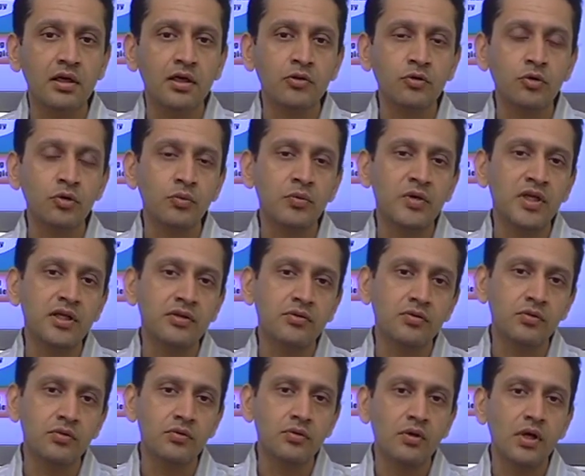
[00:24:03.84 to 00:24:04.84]
it could be
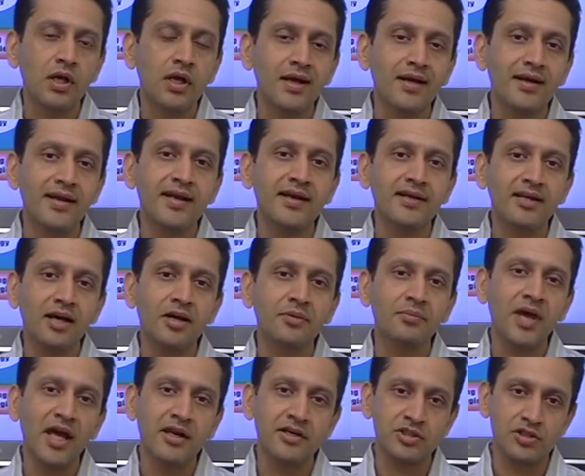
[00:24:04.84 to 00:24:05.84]
through
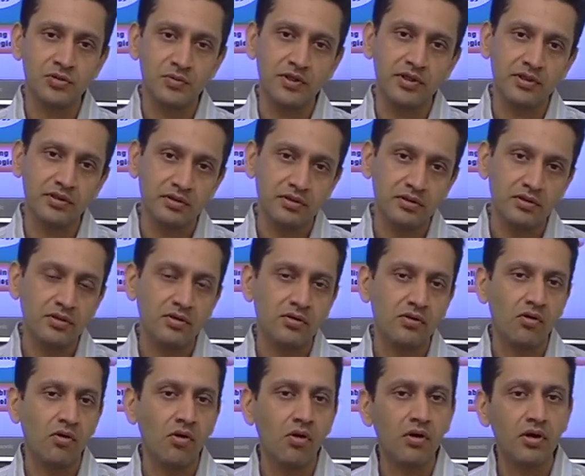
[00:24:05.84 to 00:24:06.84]
data management
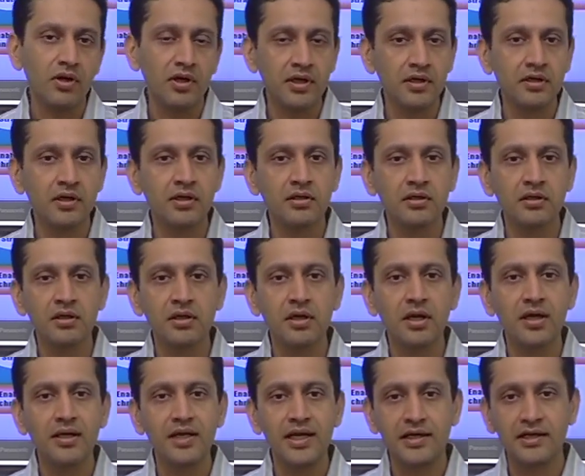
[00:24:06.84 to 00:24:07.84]
or
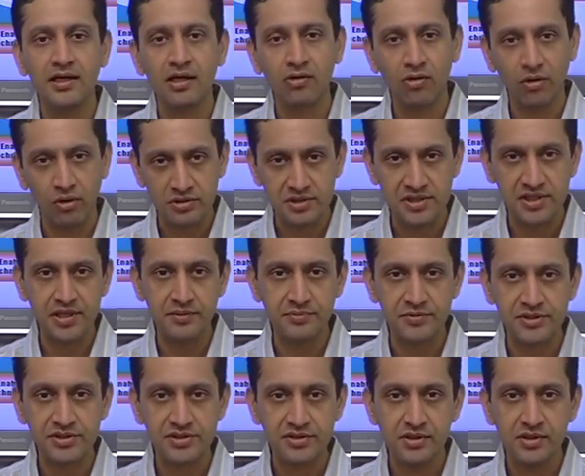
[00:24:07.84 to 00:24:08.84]
internal data
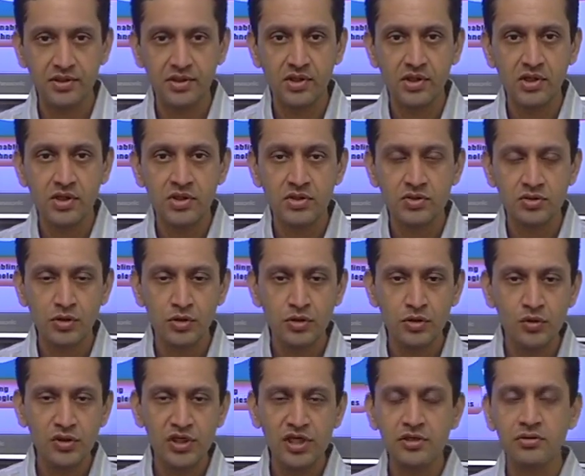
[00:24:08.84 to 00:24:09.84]
concepts. So
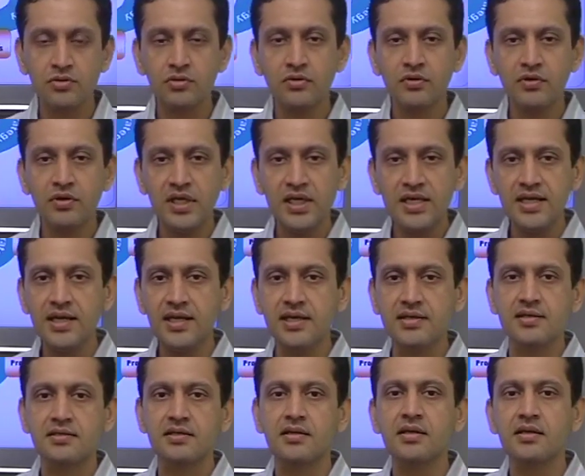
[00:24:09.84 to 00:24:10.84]
you need to
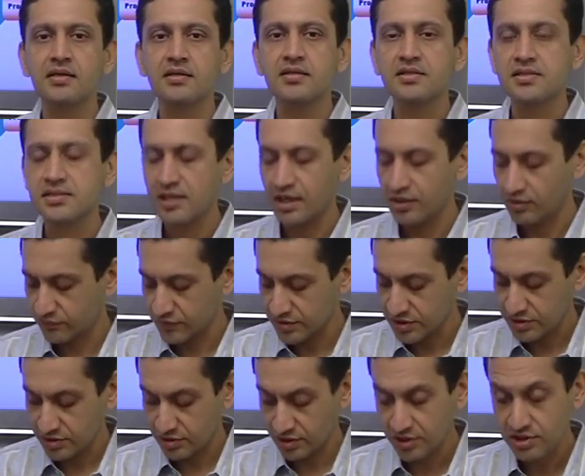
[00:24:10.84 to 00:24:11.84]
create this kind of
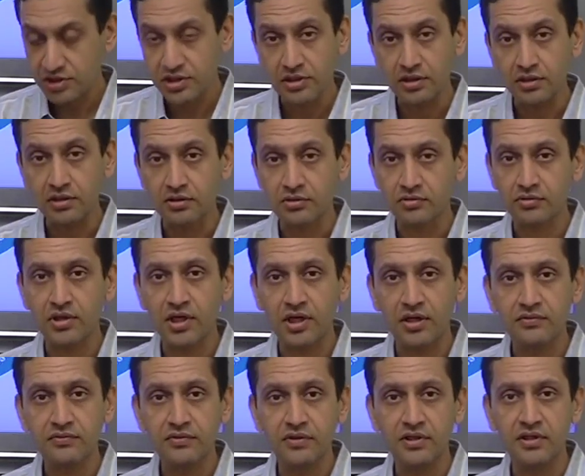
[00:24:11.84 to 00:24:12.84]
a structure to
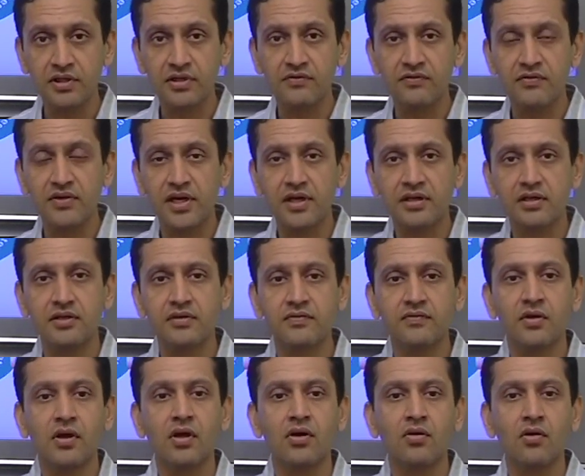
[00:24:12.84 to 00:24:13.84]
have an
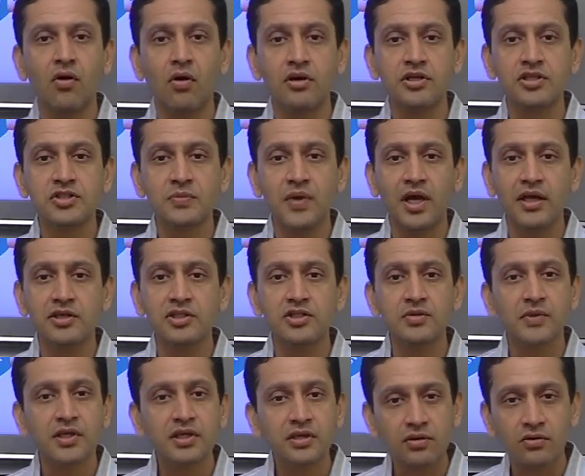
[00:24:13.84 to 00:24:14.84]
effective knowledge
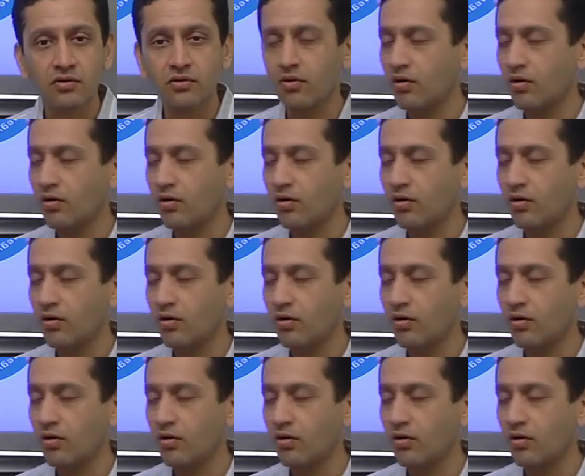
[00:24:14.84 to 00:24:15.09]
management